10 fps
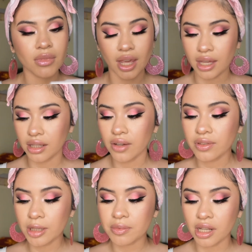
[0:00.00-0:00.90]
I love
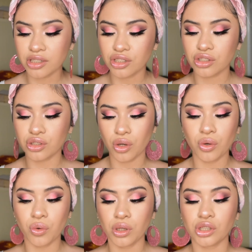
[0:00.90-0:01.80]
lip glosses
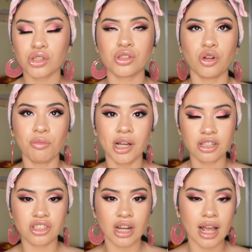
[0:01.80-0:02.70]
so
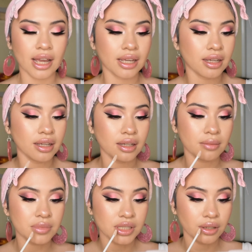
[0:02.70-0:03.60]
much. I am
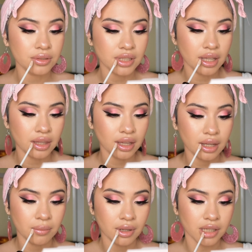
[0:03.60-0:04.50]
so sad that
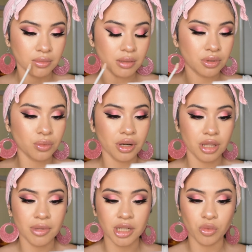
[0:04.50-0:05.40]
I'm not going to be able to wear
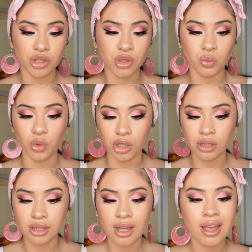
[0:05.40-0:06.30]
them anymore to work.
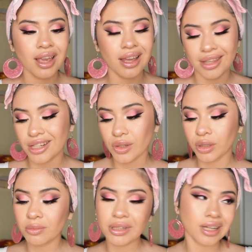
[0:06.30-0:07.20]
And that is
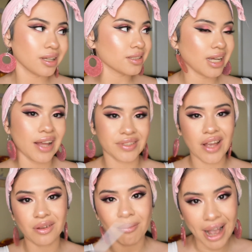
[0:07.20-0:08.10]
only because I have to have
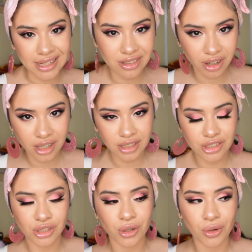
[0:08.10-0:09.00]
a mask on,
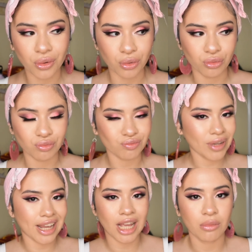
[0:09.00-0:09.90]
so
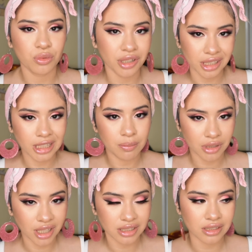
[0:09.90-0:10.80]
I can't be wearing lip
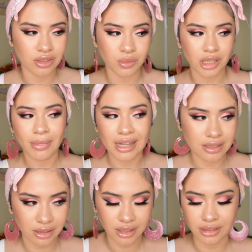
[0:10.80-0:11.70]
glosses with a mask
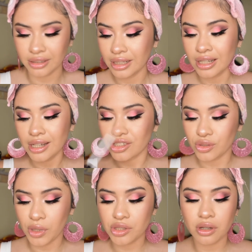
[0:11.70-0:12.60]
on. Just
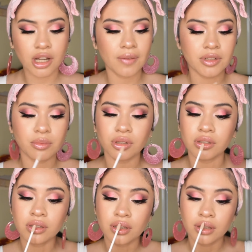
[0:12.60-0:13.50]
way too uncomfortable.
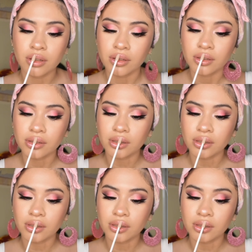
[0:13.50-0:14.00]
So